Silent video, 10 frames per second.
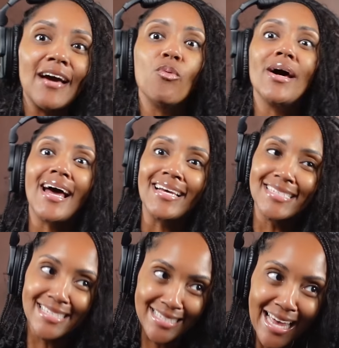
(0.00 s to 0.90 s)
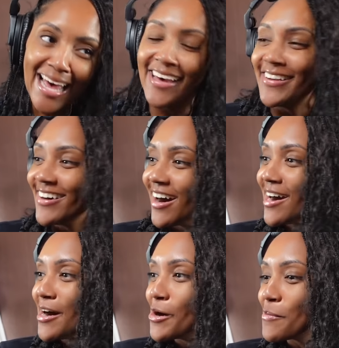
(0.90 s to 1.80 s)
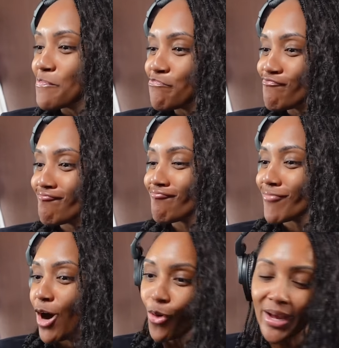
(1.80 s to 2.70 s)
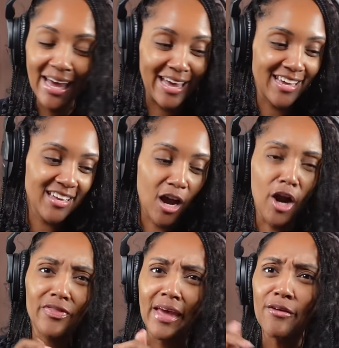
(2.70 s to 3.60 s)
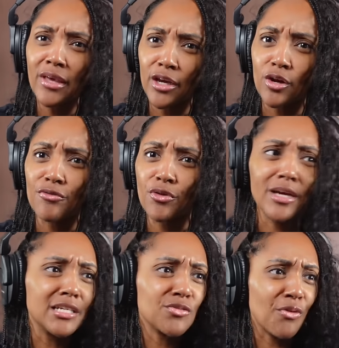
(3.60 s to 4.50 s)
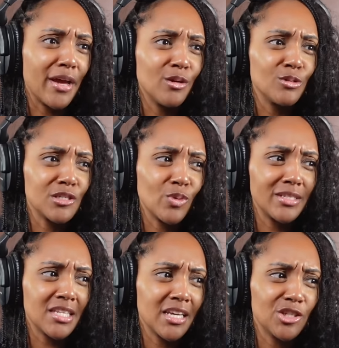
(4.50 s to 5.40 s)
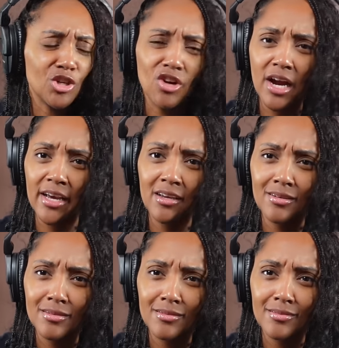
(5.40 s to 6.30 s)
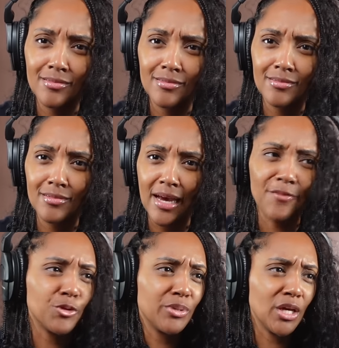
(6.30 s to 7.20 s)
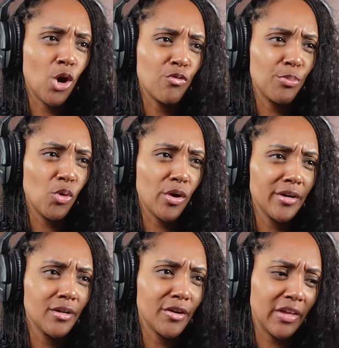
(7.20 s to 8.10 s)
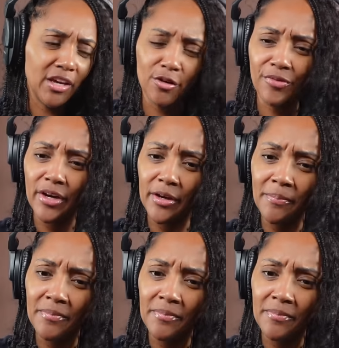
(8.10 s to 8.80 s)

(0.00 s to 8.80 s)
what I said. Um, okay. Are they here for his friend who just went into the kitchen crying after being overpoured? Are they here for him?